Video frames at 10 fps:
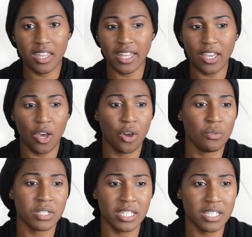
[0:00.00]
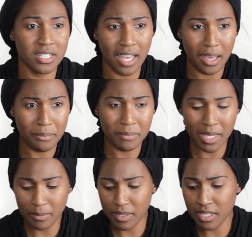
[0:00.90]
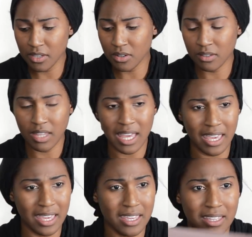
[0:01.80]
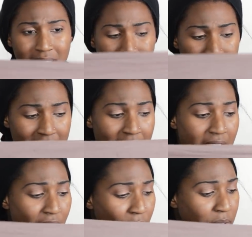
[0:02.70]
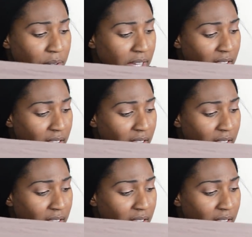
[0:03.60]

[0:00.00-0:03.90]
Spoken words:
like Hijab maybe, or like, I don't know, y'all.